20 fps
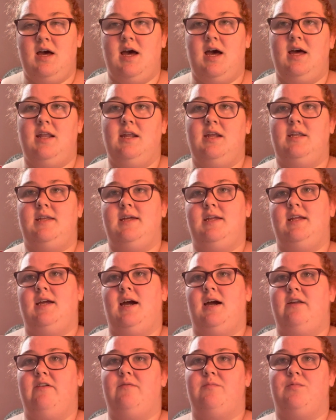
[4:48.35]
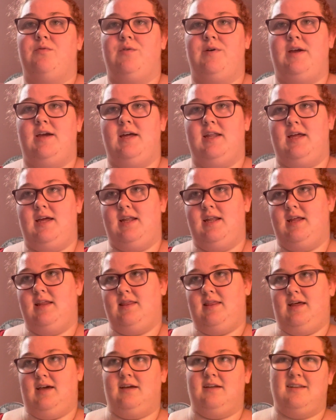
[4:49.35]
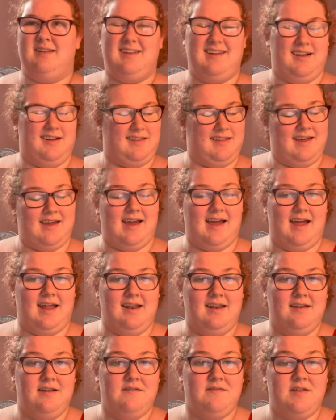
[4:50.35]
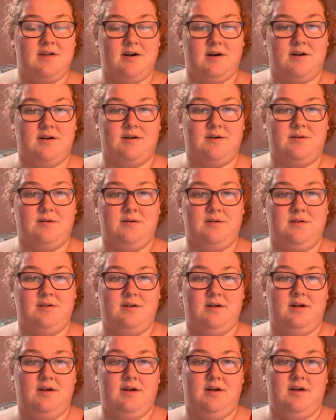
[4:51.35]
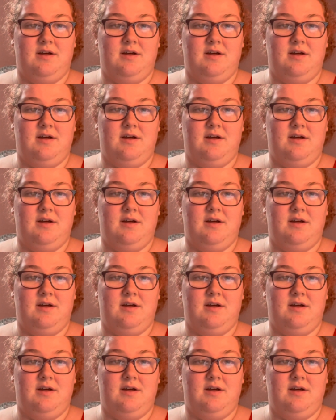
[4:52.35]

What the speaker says: And it did kind of bring it in at like near the end of the article,